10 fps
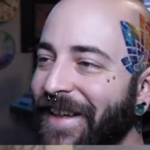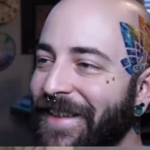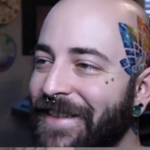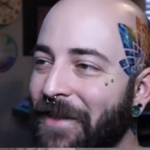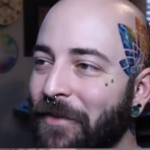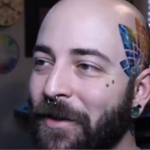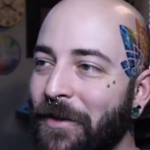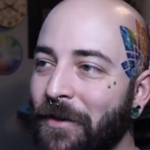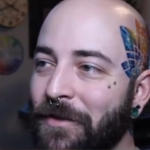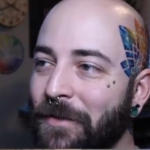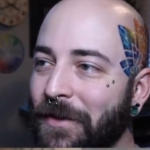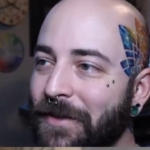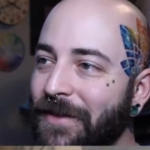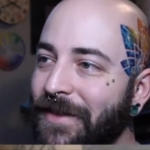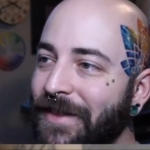It's definitely noticeable.
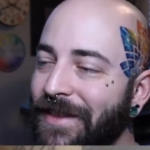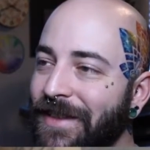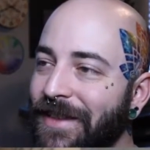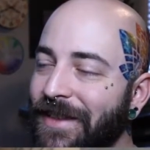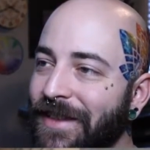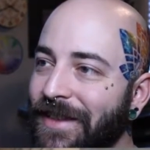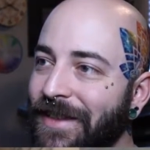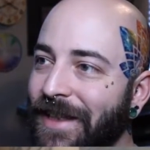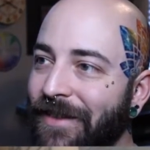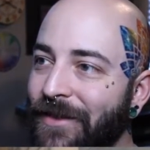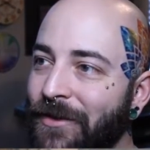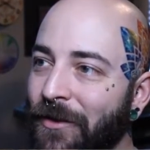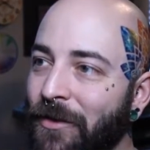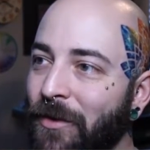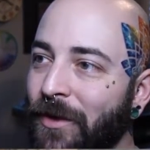Now he's
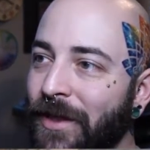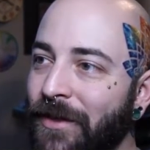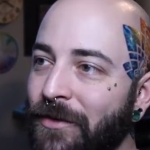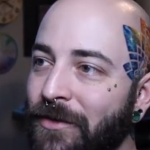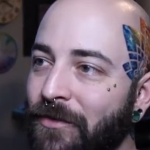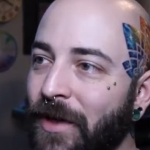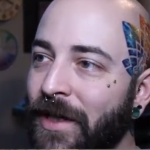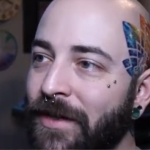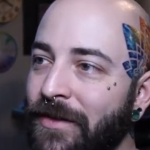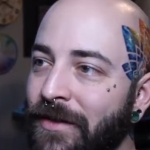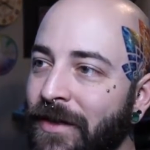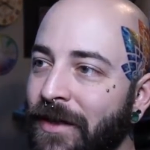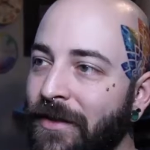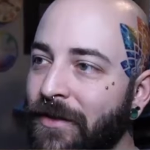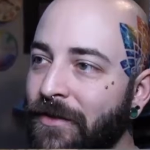starting to work in those reds and
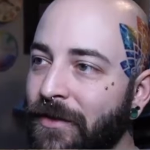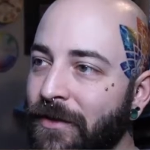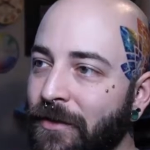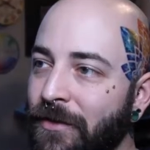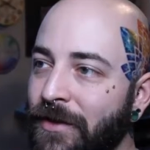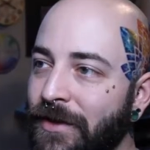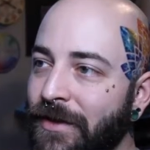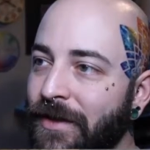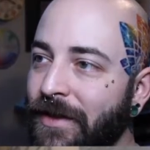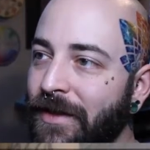yellows and oranges.